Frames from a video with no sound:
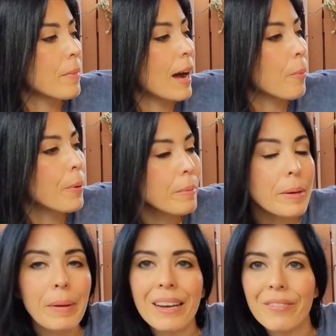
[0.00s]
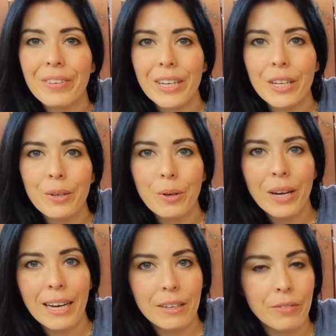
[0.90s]
I'll probably make a video
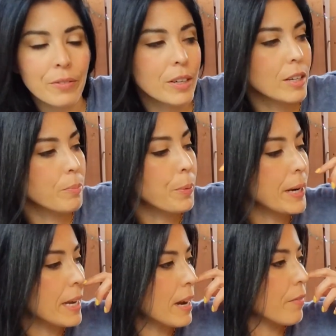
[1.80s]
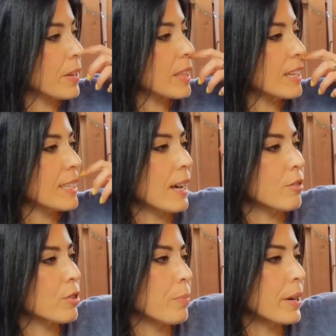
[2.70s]
kind of breaking everything down,
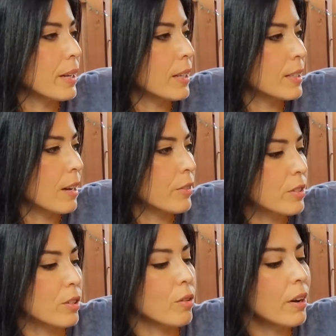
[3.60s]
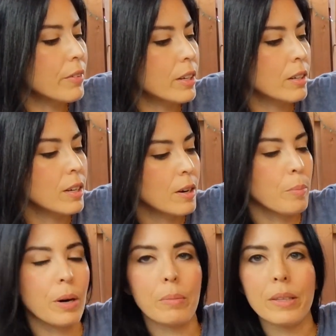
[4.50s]
so breaking down this little oven,
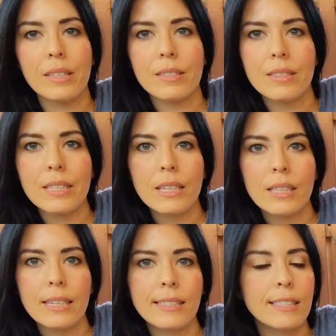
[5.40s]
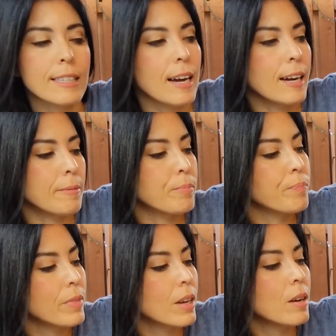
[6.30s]
probably the sealants,
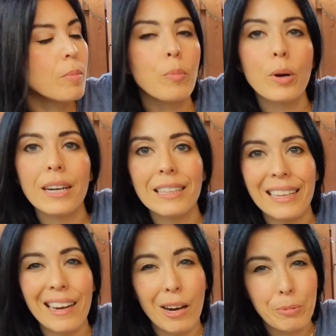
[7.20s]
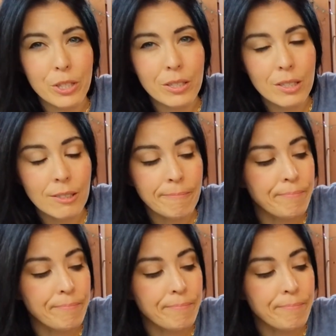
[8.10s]
more clay options.